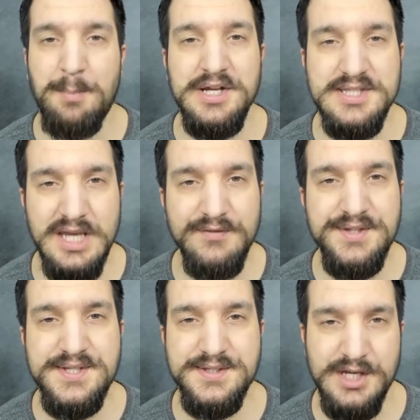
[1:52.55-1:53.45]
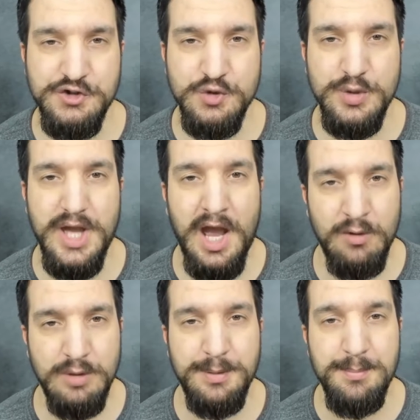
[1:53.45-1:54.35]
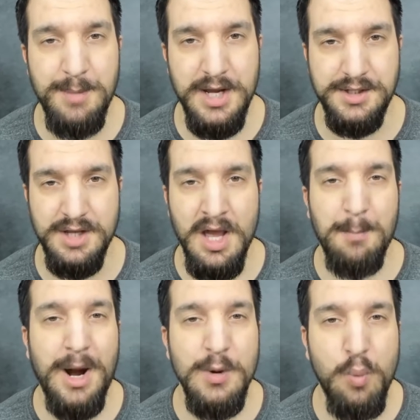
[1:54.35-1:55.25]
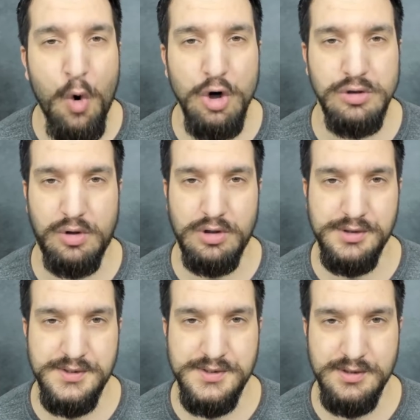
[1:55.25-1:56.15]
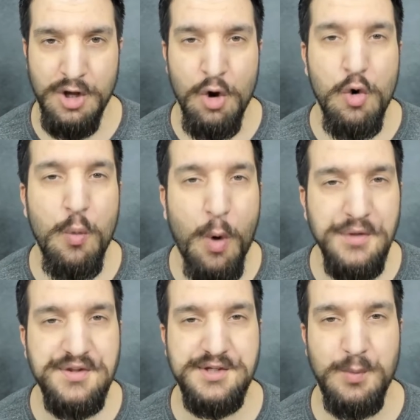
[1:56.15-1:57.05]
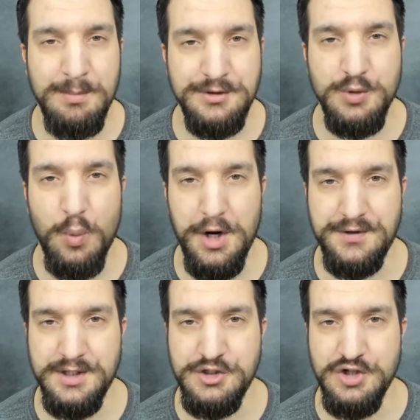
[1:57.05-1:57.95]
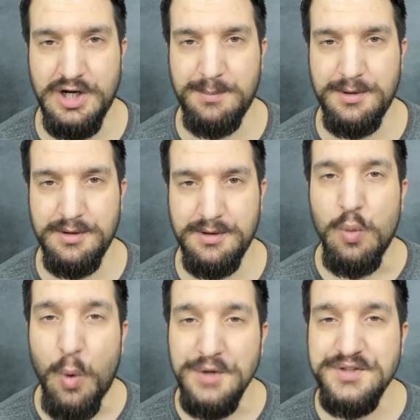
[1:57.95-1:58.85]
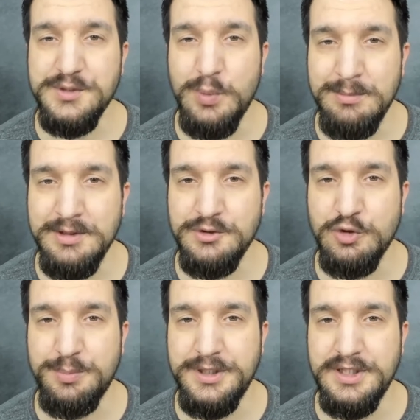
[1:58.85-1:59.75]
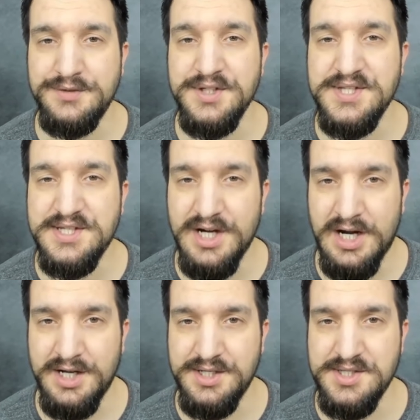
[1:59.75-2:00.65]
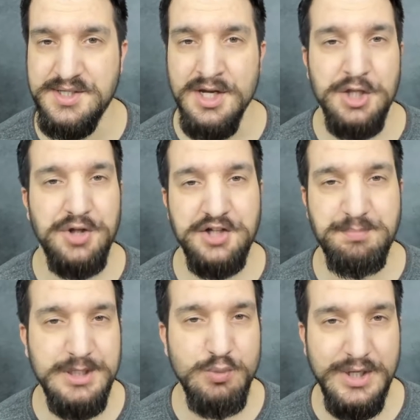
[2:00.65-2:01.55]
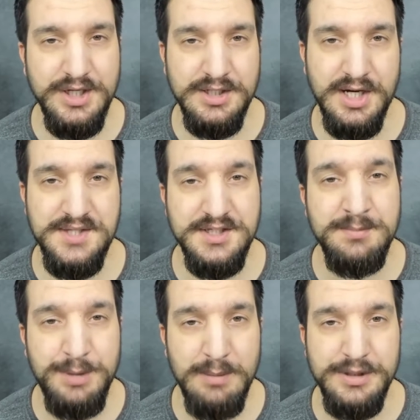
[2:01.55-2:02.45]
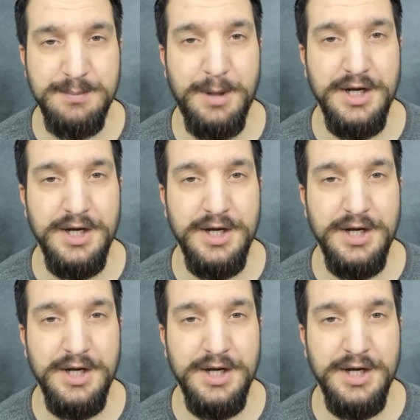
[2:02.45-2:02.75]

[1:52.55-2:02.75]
by 7th century Arab men, by warlords, who wanted women to wear the hijab, who wanted women to be disguised, not be recognized in public